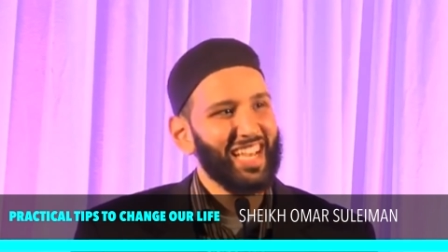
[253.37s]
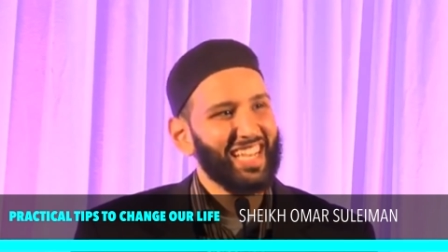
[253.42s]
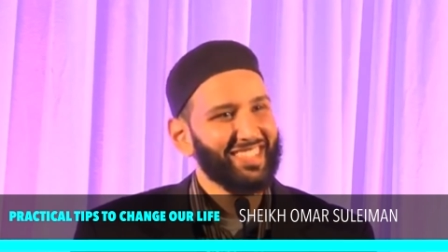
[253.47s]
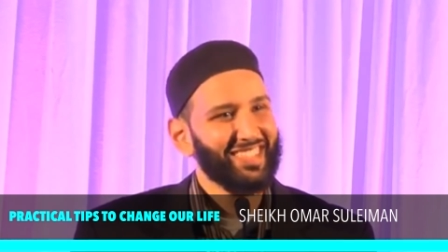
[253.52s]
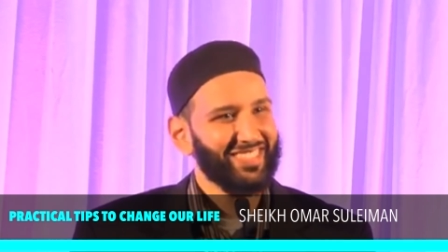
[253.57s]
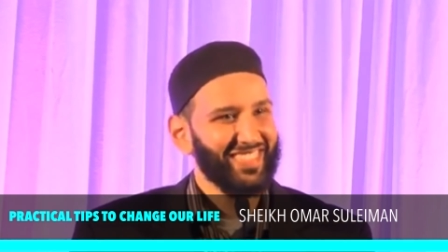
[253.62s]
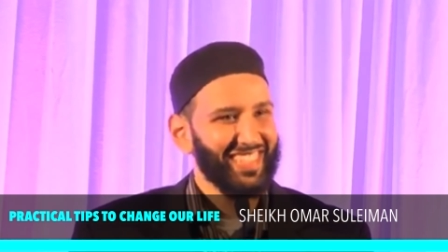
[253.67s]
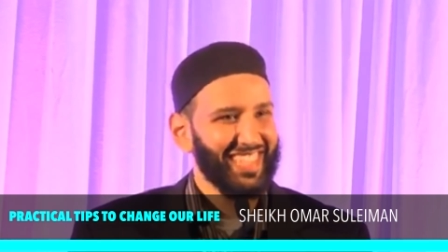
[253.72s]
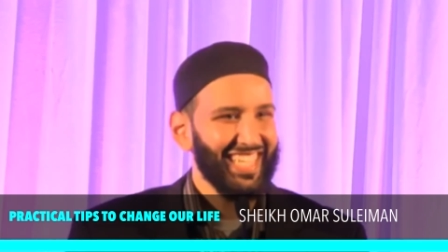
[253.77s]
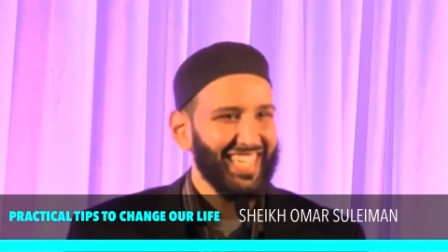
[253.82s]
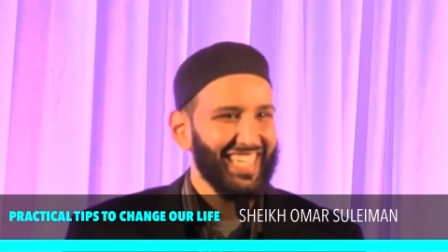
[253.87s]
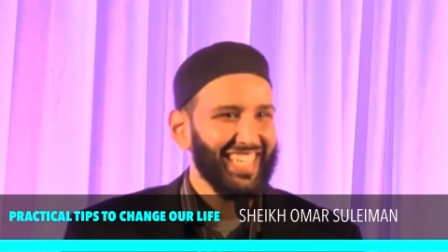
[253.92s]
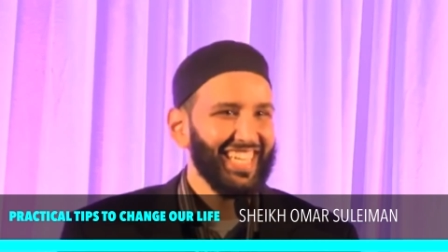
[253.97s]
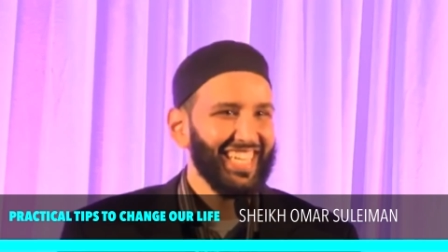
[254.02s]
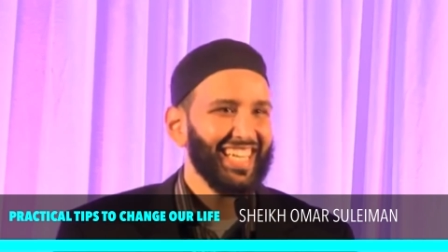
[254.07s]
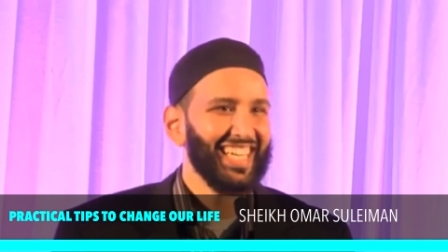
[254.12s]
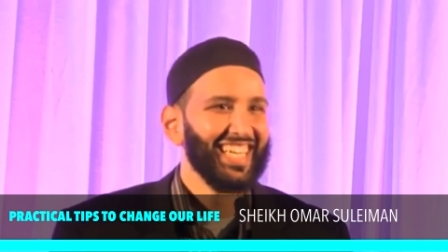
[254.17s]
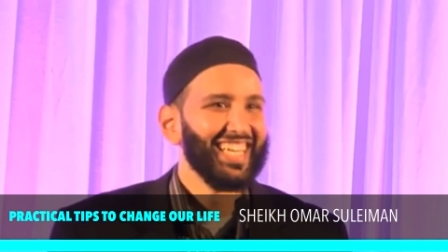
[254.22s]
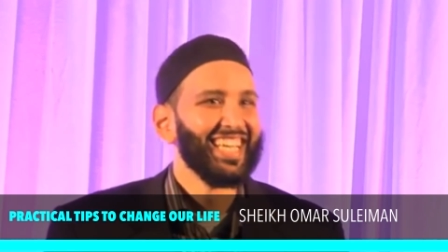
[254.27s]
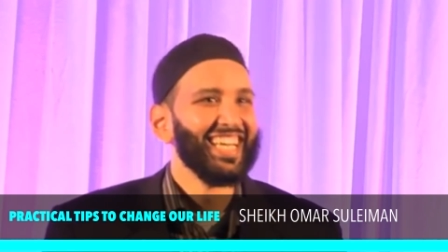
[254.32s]
wife
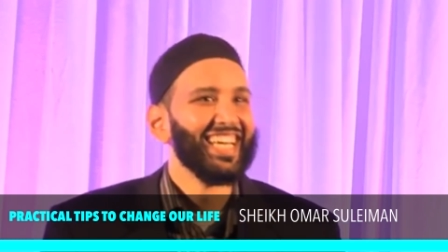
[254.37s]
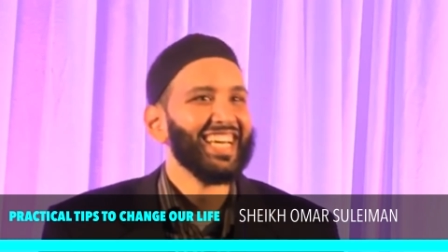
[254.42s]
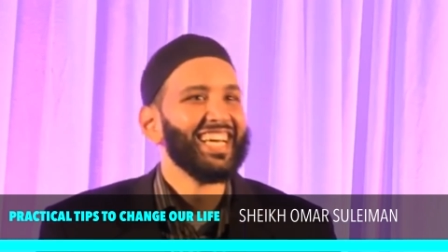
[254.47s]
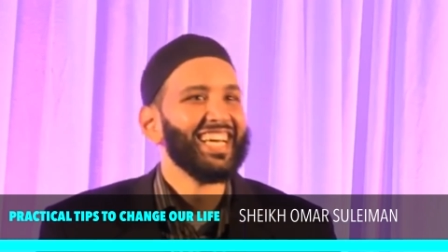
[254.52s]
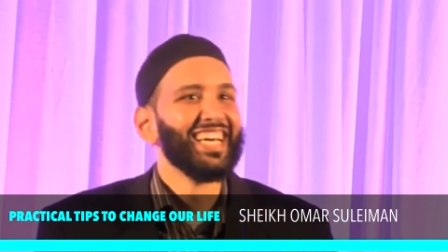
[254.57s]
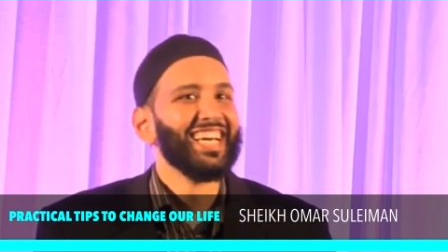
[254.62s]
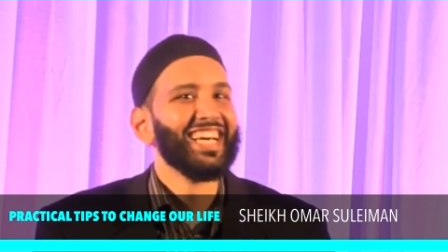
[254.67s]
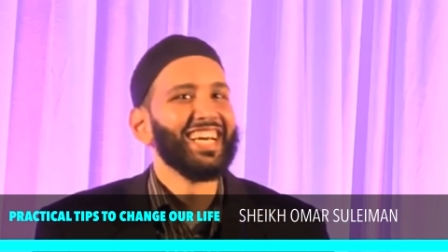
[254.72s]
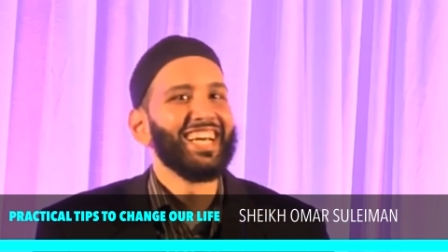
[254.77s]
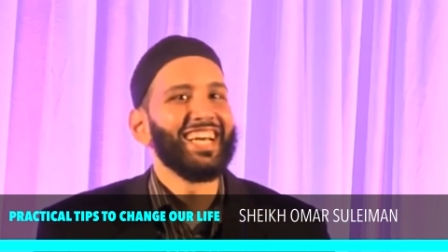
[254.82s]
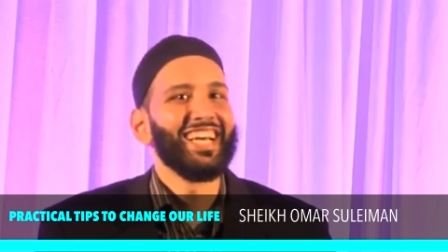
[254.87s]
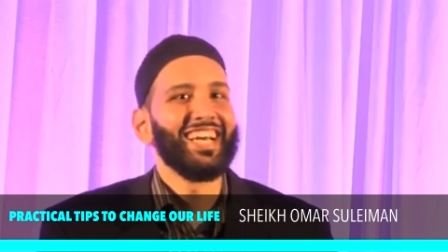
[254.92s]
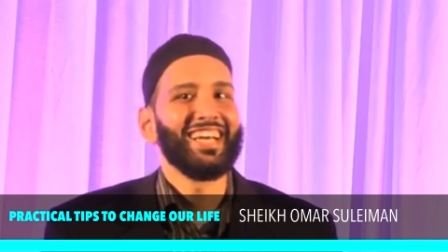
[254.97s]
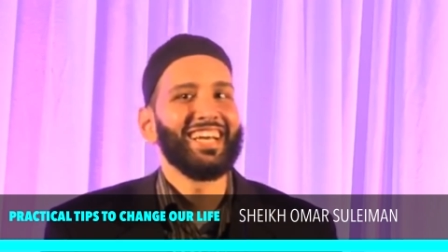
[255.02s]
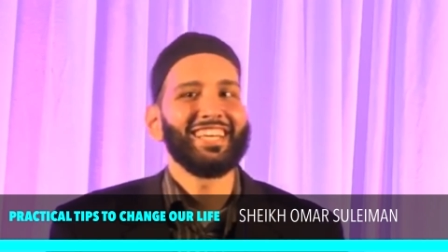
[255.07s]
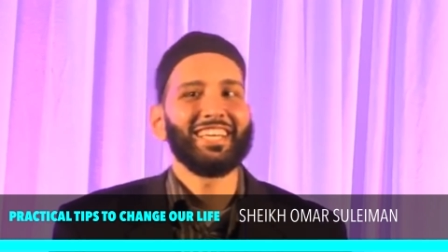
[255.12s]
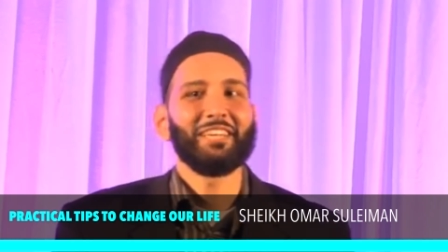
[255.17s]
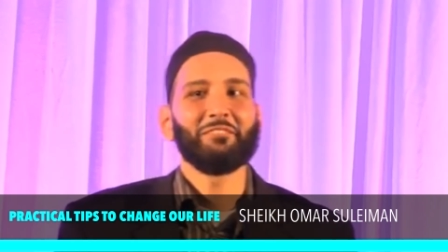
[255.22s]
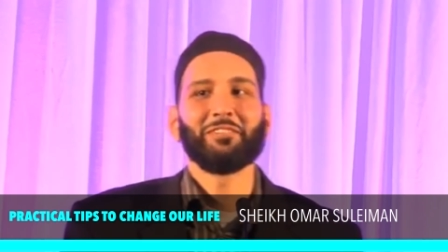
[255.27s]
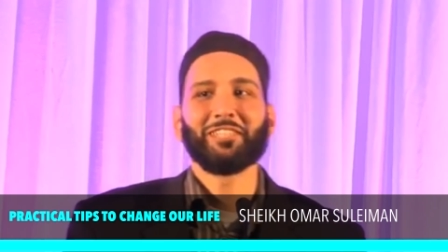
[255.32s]

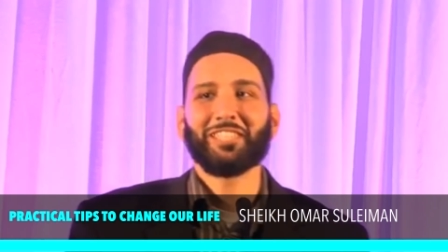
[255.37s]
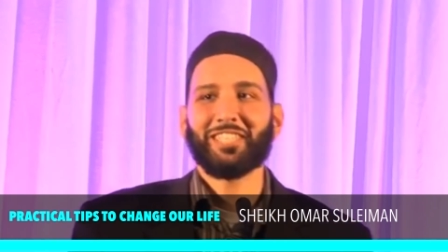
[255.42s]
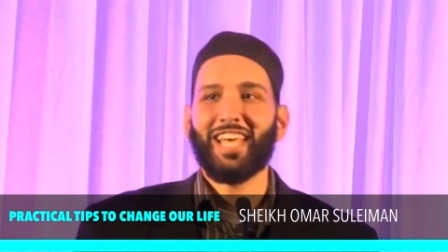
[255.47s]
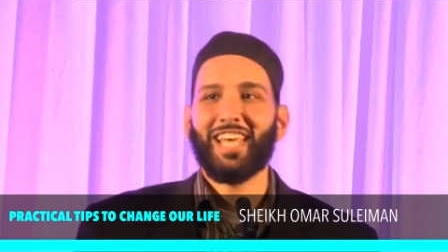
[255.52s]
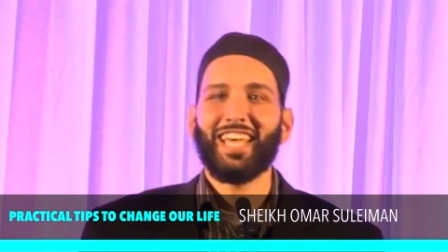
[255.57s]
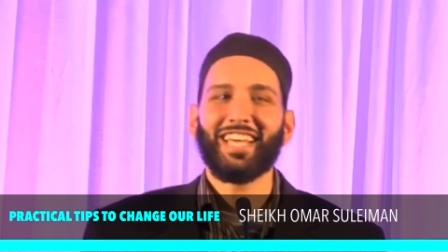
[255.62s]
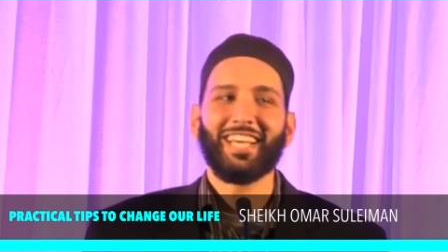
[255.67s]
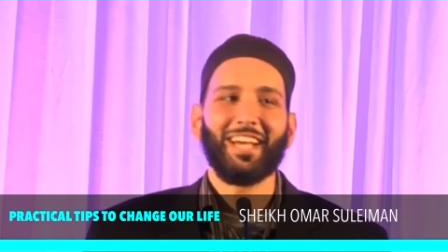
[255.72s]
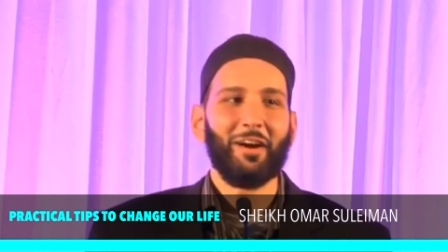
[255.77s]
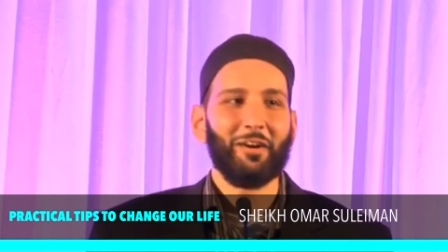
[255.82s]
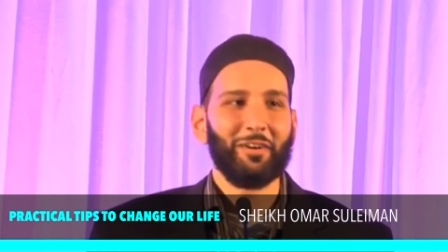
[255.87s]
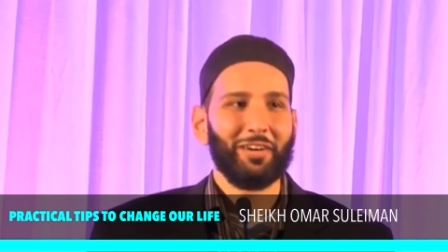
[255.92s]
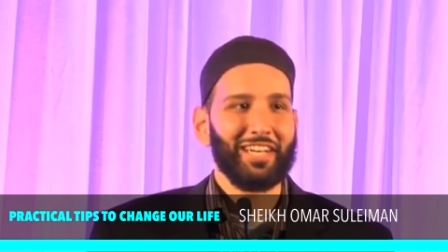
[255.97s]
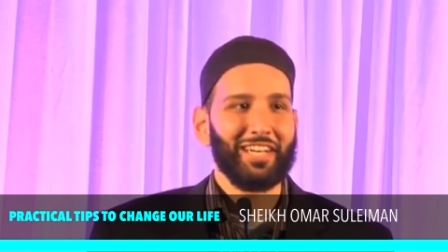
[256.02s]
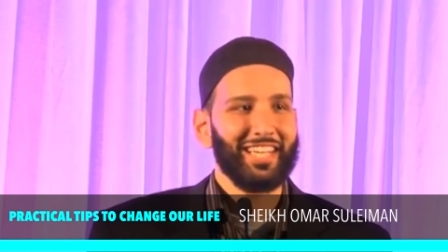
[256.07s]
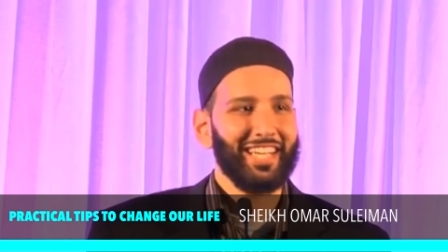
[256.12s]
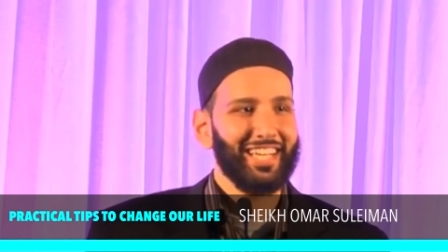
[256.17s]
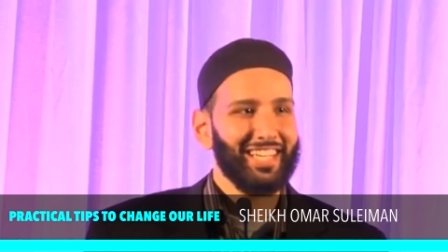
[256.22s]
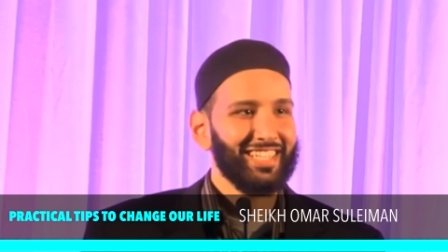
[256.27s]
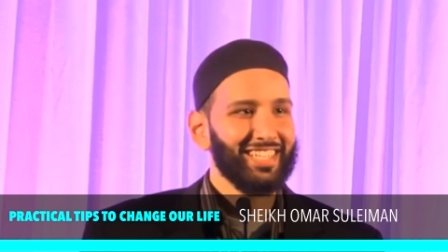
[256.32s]
and he wants to hang out
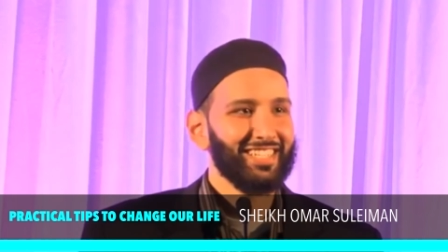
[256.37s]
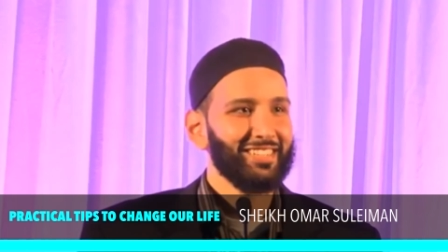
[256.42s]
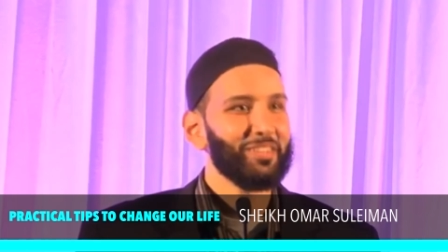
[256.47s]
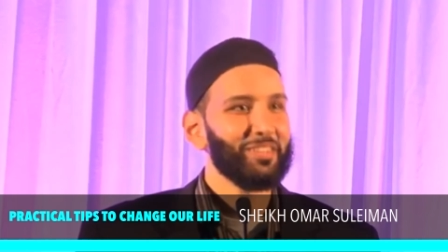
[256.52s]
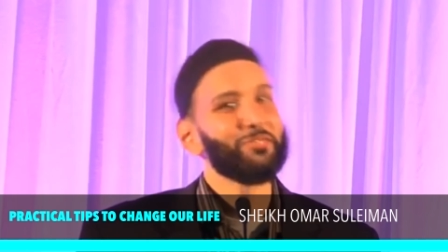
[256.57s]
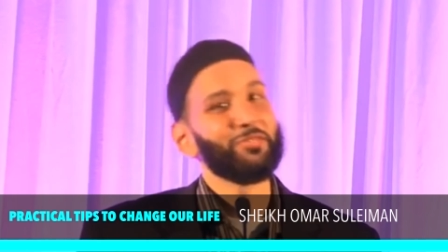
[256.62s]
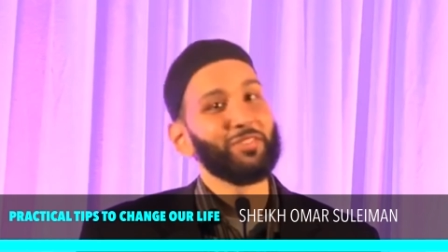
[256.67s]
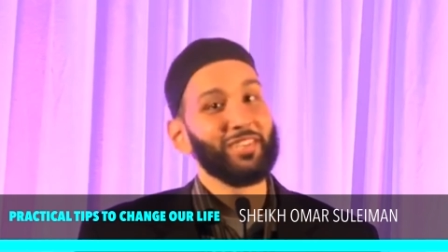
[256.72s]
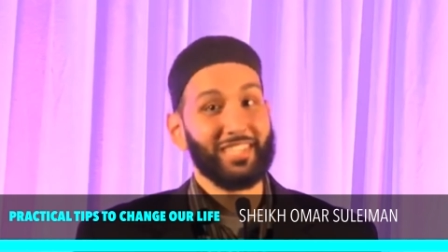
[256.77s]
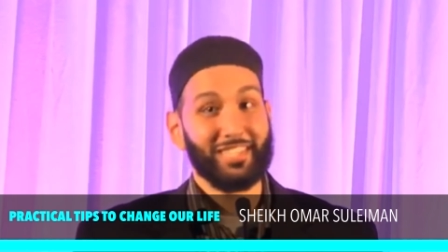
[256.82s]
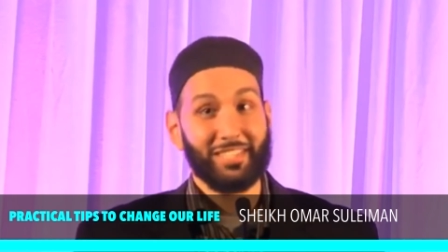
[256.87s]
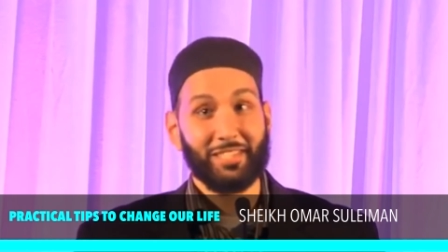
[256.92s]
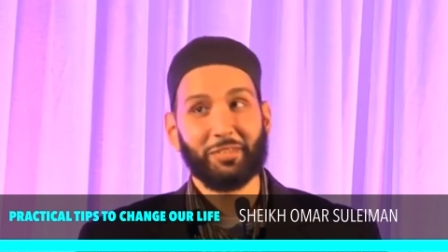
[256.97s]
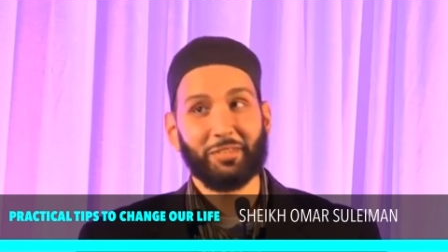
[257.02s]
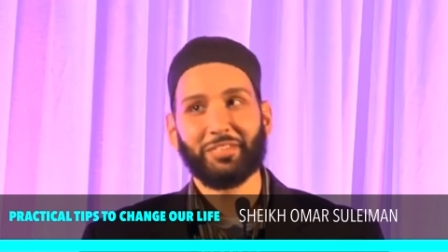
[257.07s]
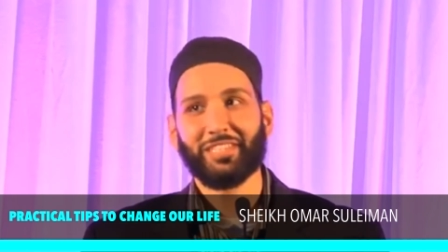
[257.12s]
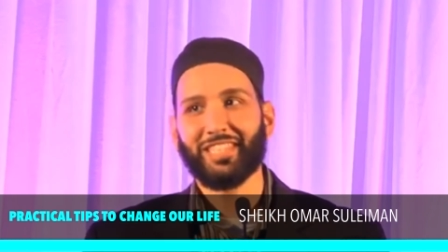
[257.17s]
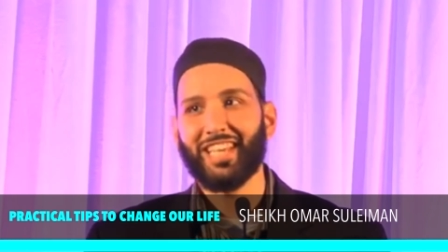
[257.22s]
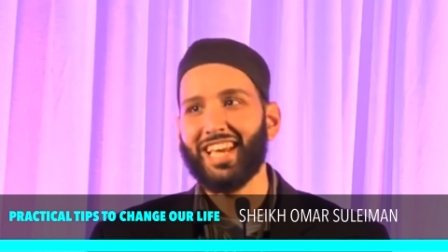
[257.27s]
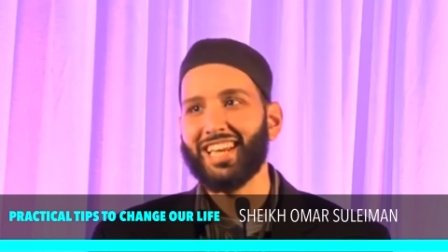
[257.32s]
again. Look for an
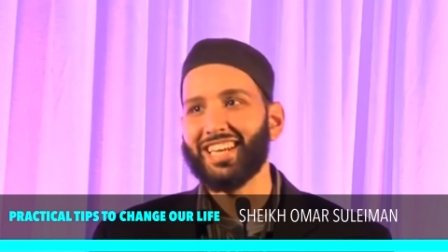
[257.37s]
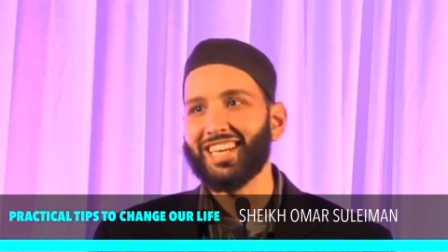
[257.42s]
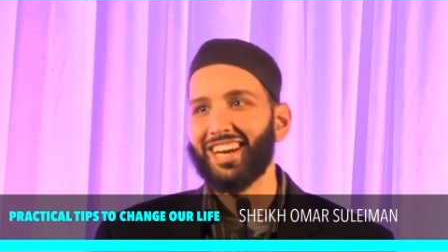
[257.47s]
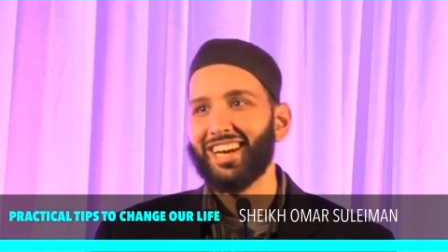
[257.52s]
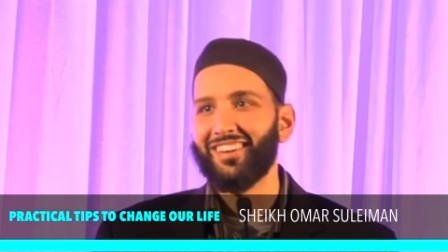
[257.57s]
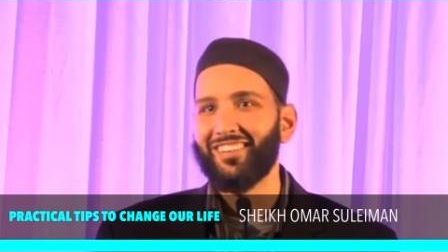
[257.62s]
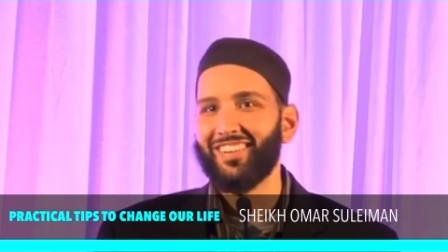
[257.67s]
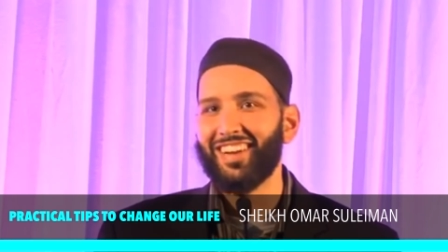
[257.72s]
excuse to hang out,